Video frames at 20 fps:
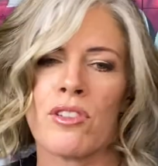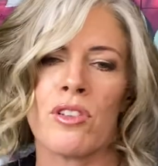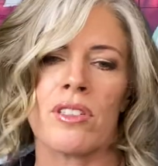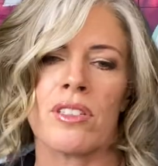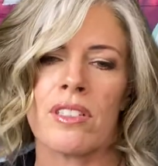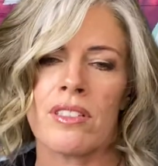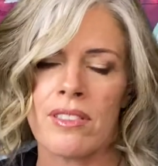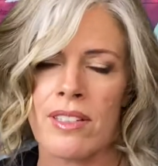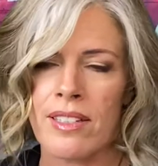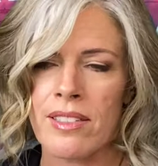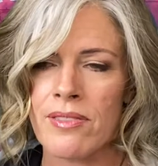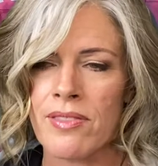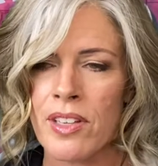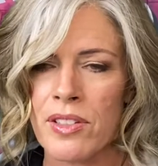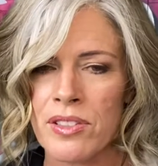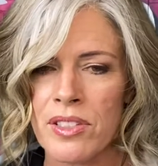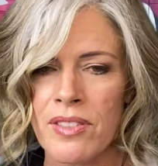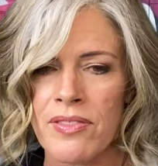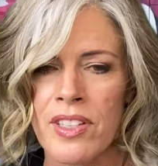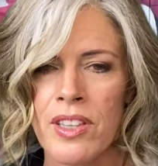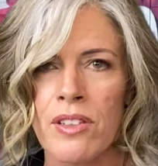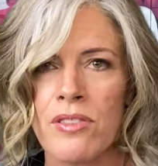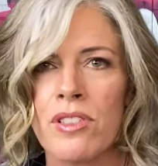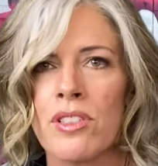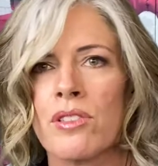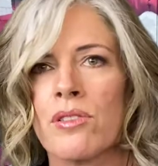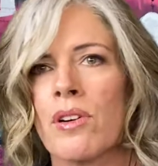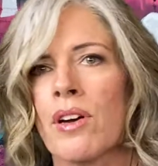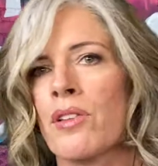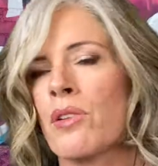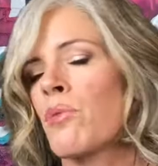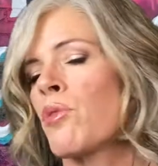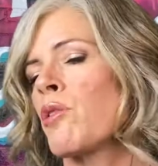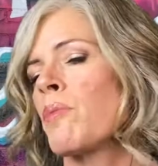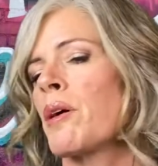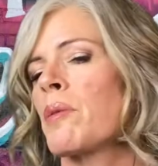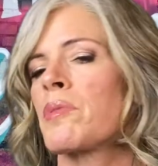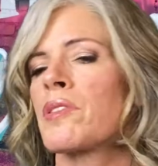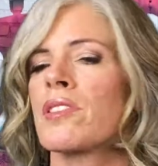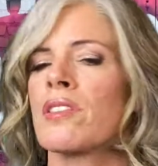Of course, there's lots of other stuff in there too, other
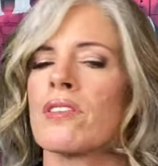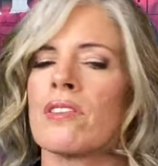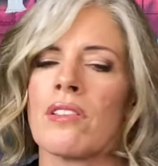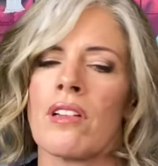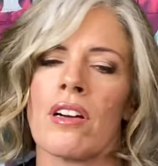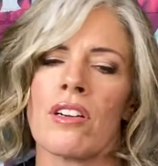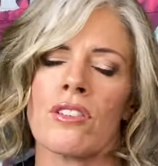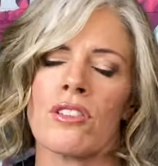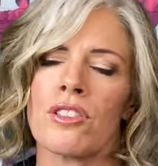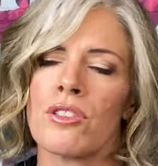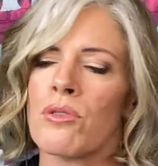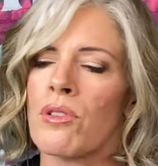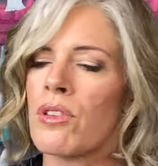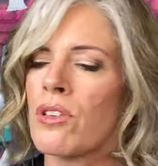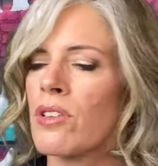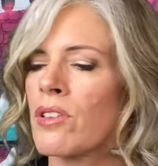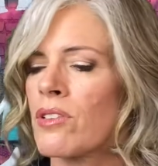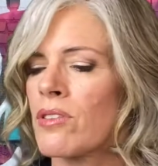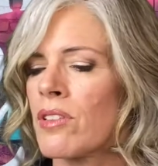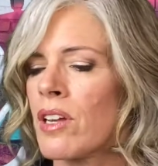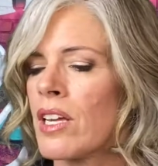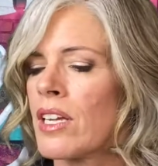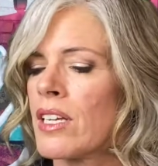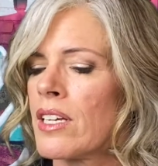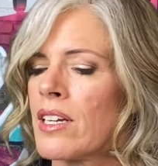warm-ups, longer, shorter,